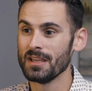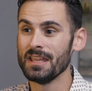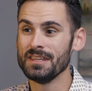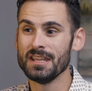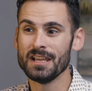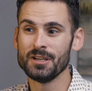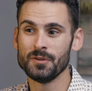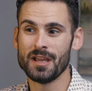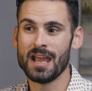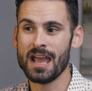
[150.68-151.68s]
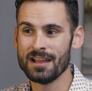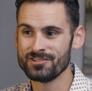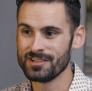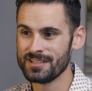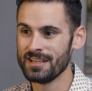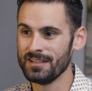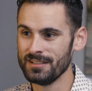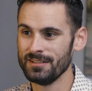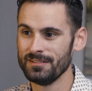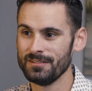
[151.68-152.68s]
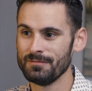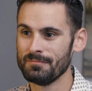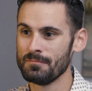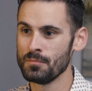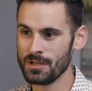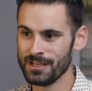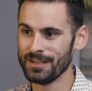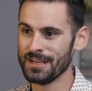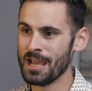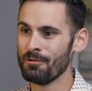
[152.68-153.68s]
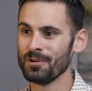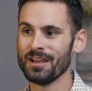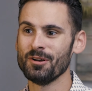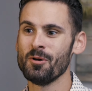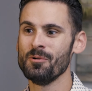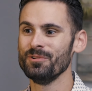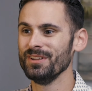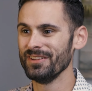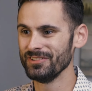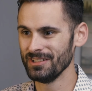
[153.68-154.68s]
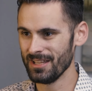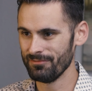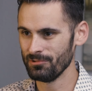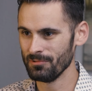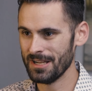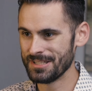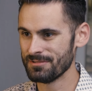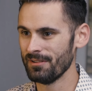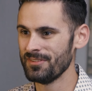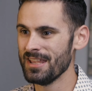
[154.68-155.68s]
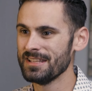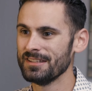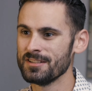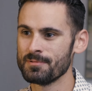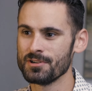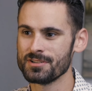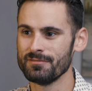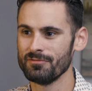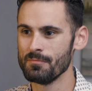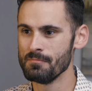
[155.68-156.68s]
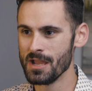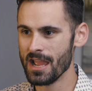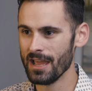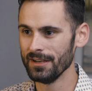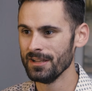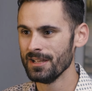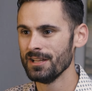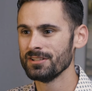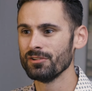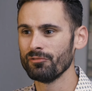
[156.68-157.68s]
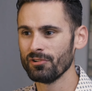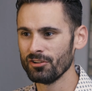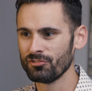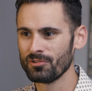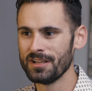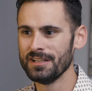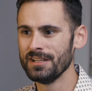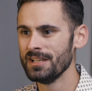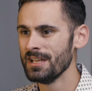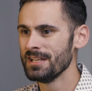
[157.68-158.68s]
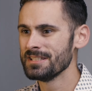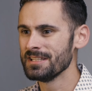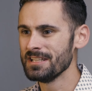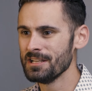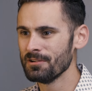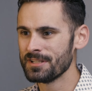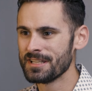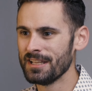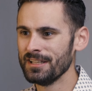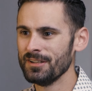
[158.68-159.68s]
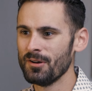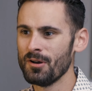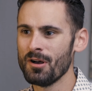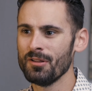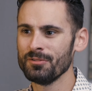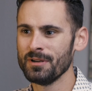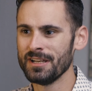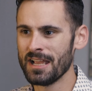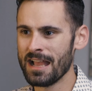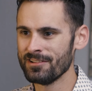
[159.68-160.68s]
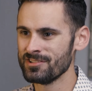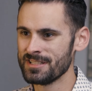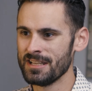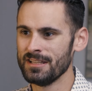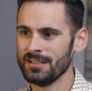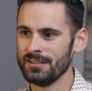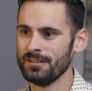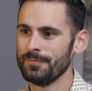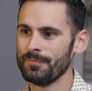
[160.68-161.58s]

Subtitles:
And then I go to agitated. Man, now we're at a whole nother level, right? So I've taken this person from mad to frustrated to irritated all the way to agitated.